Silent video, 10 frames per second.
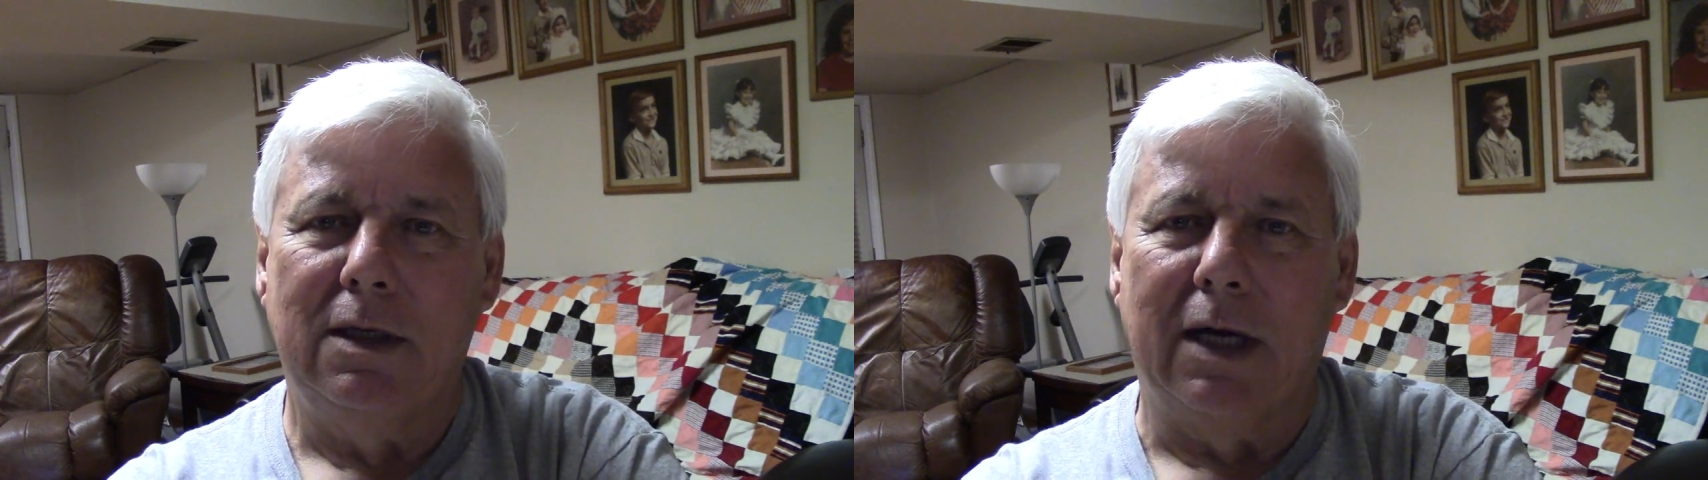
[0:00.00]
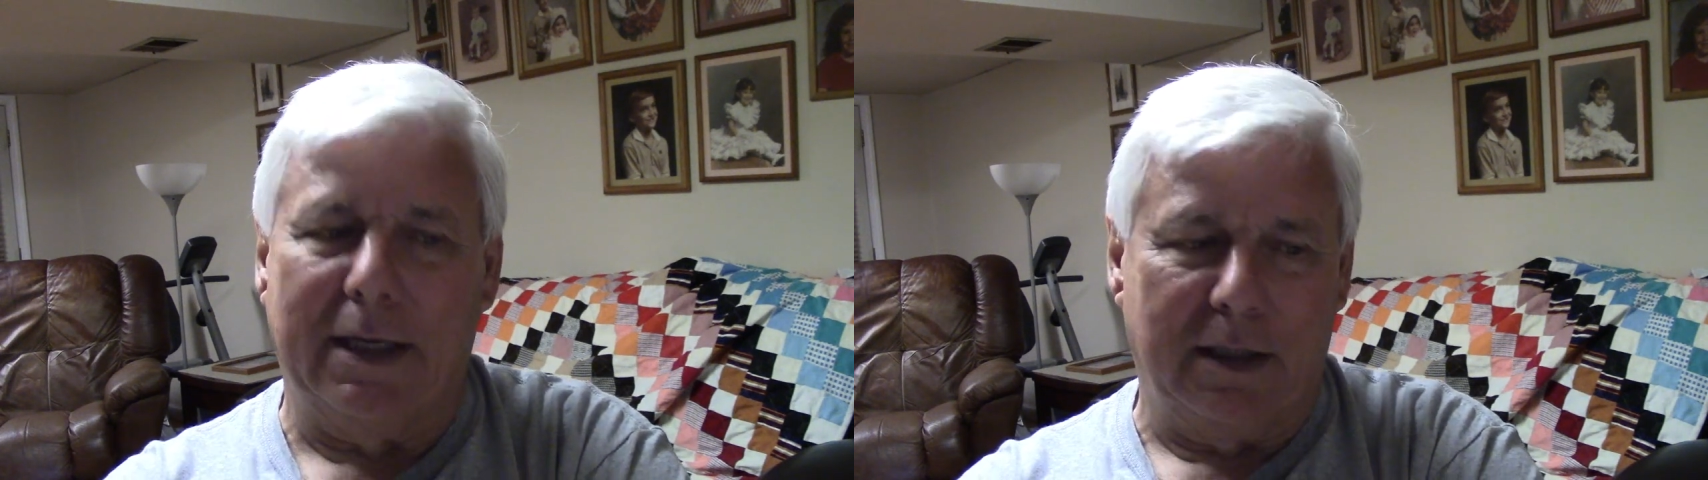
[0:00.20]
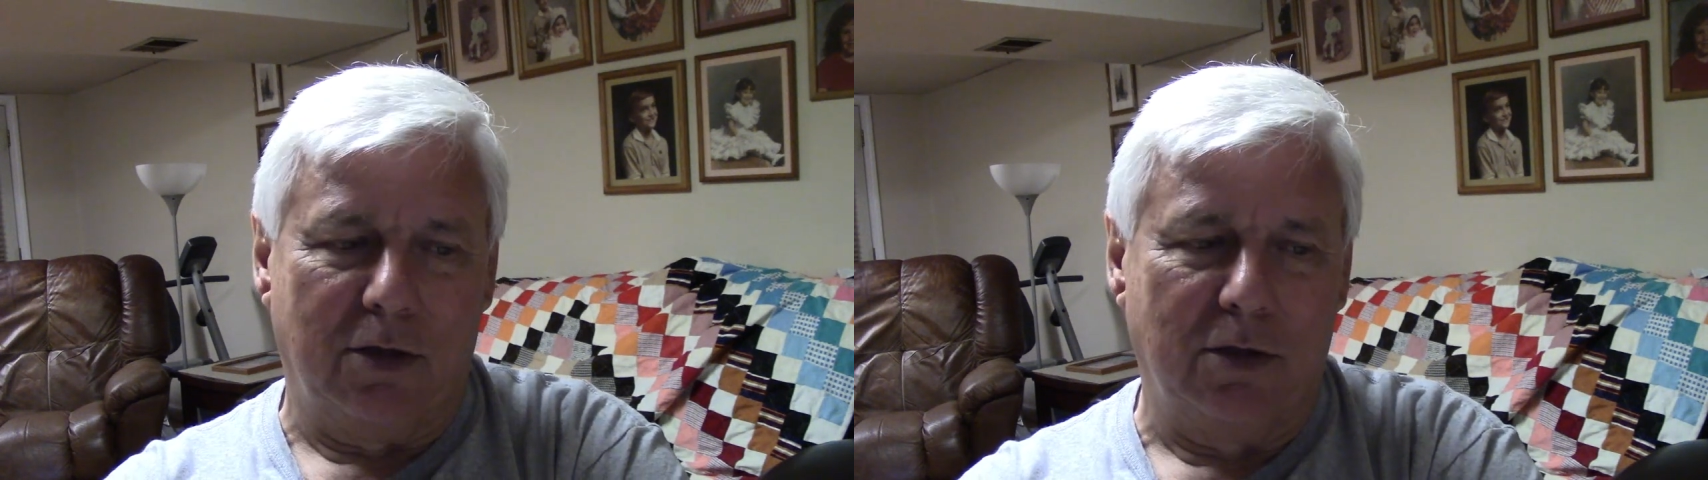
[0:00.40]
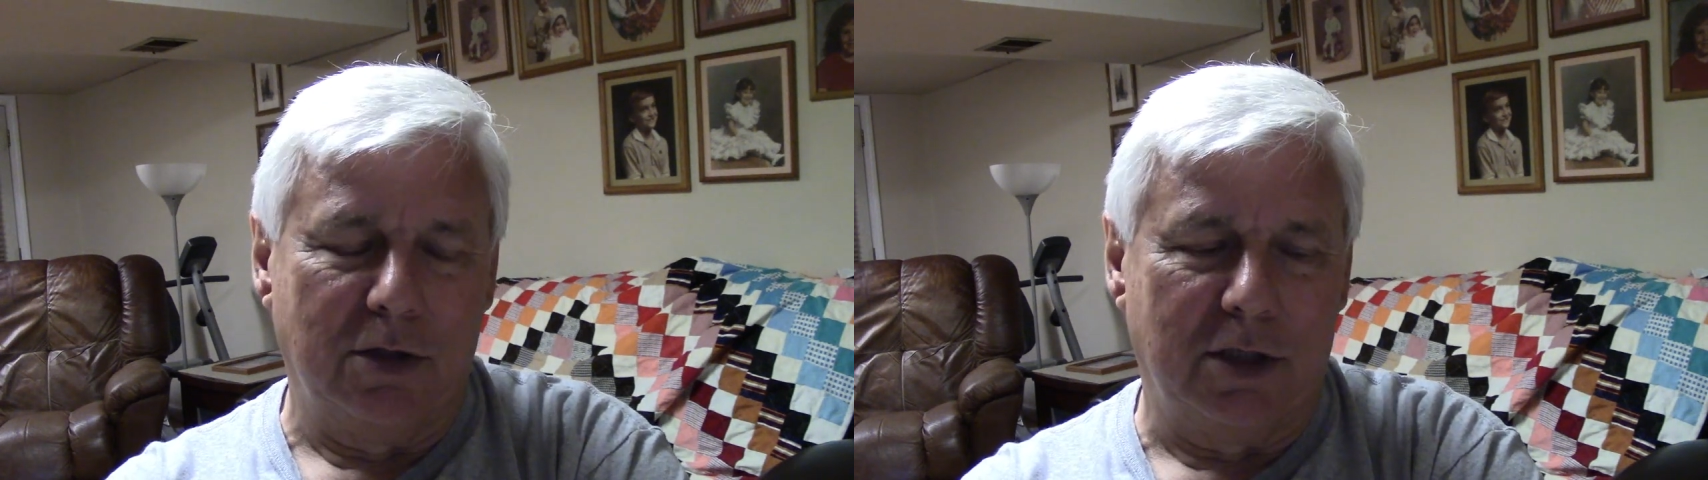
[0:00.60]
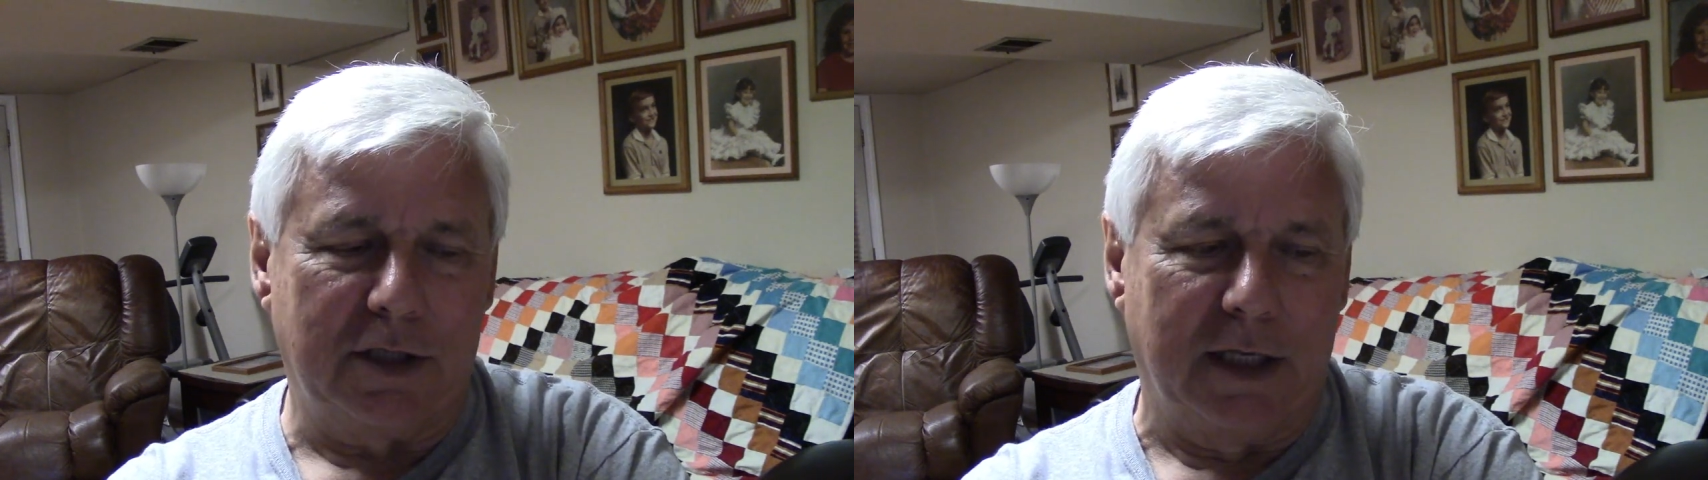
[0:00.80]
I can
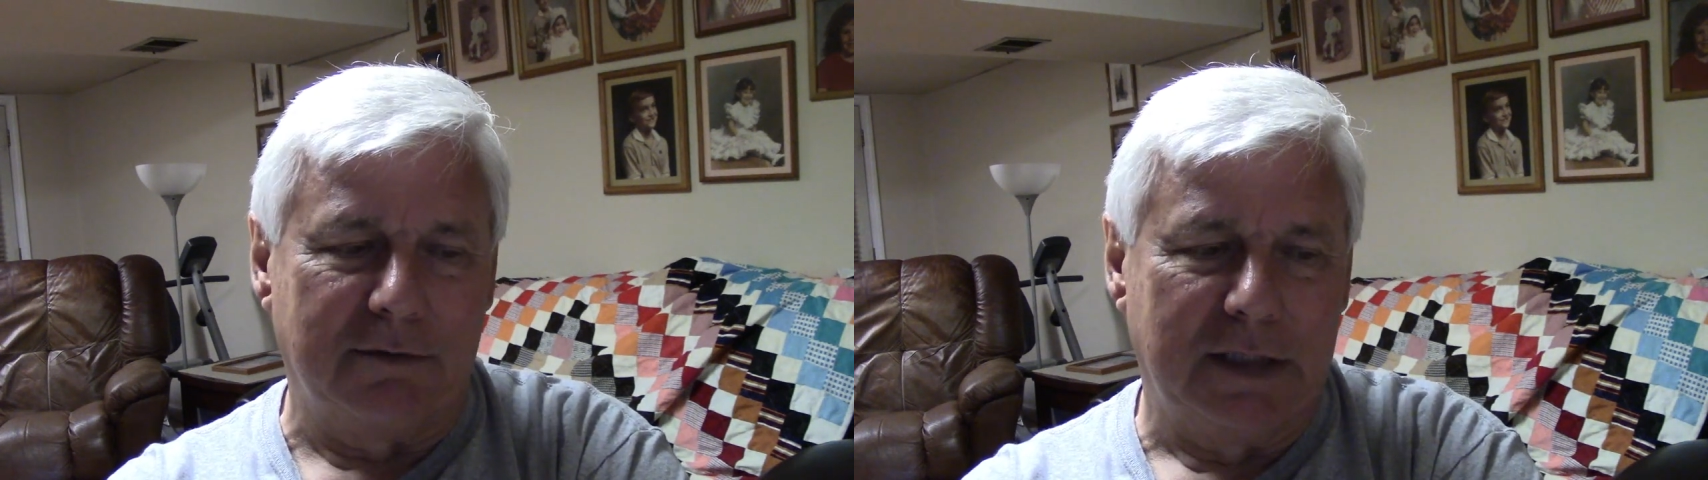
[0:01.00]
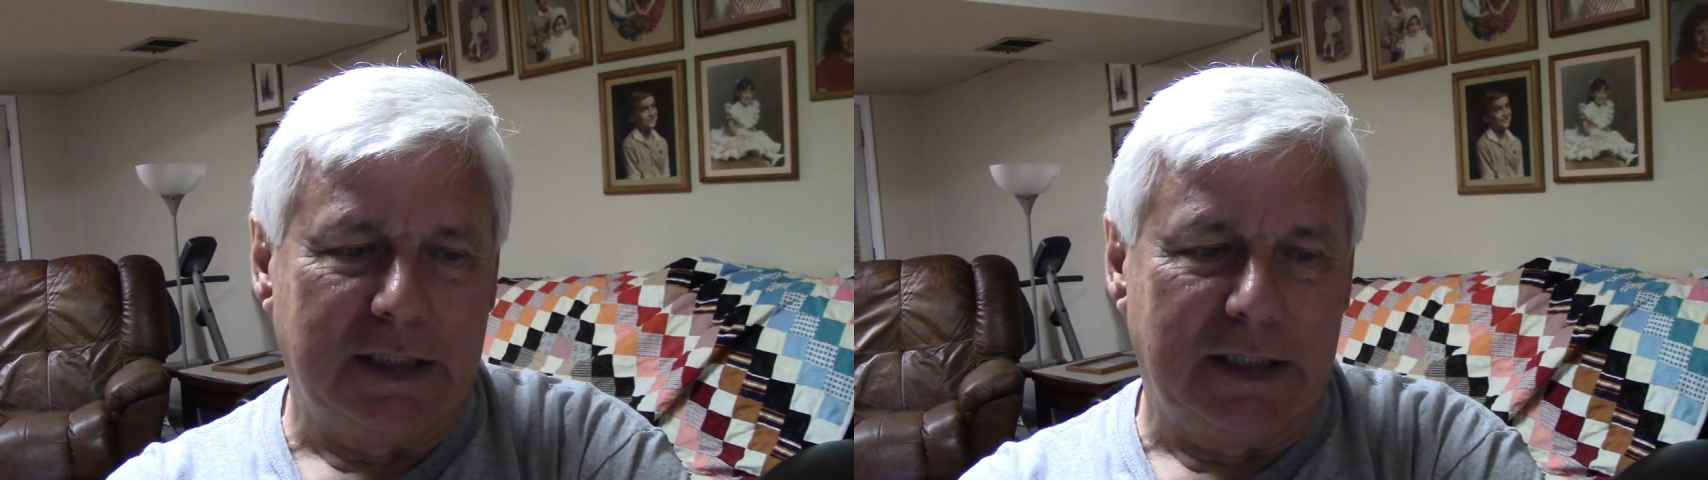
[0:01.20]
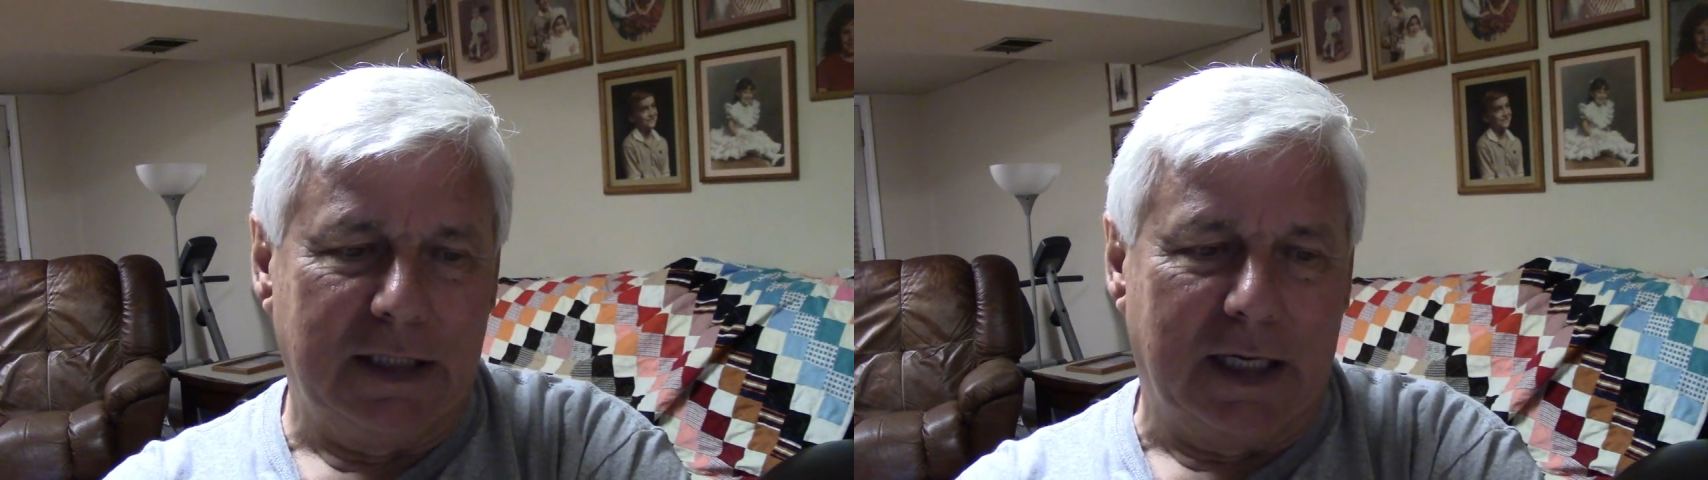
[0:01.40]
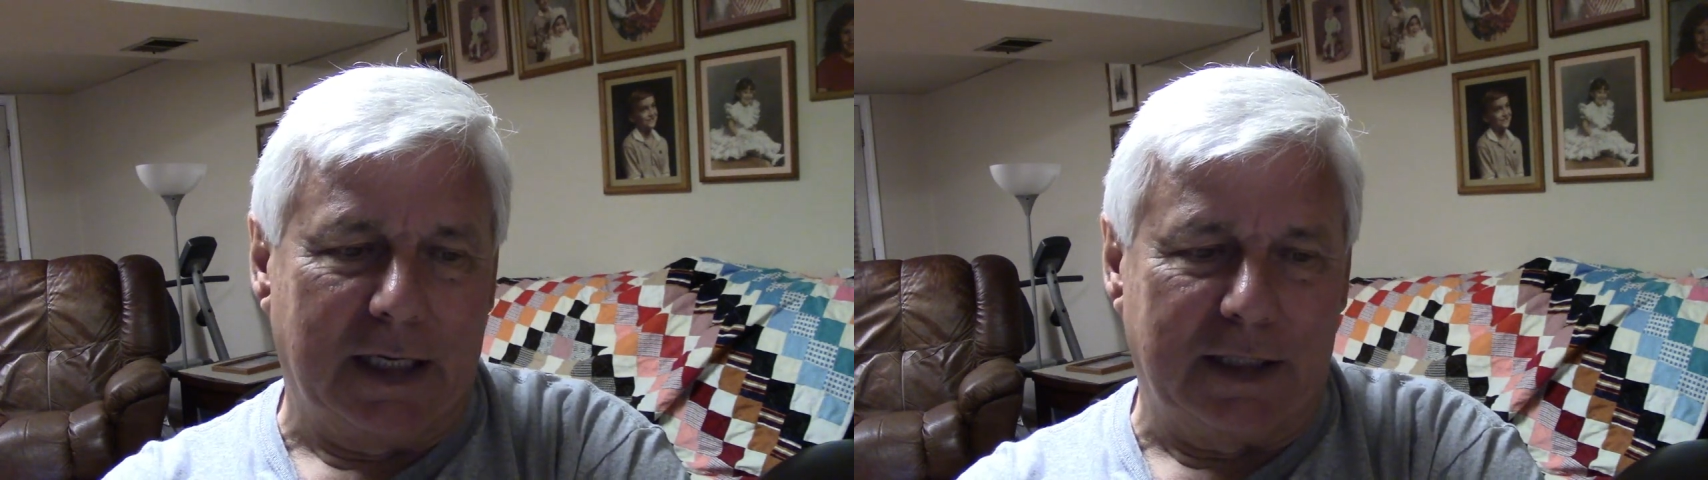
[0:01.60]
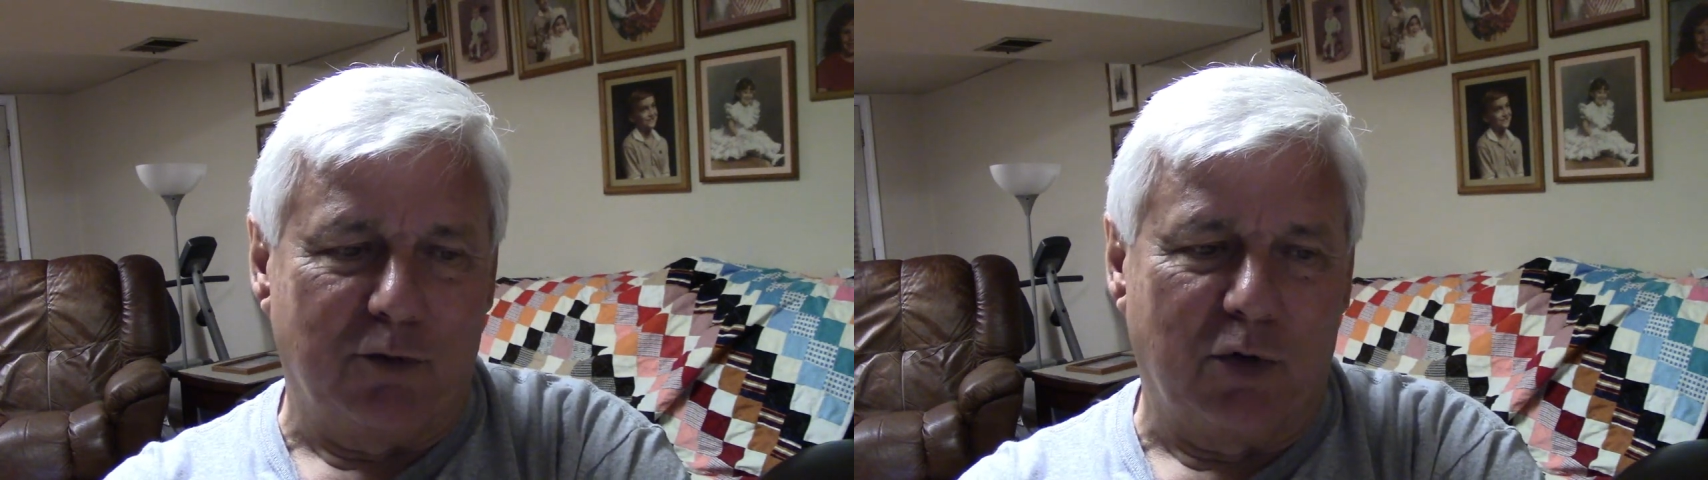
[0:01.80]
look and I can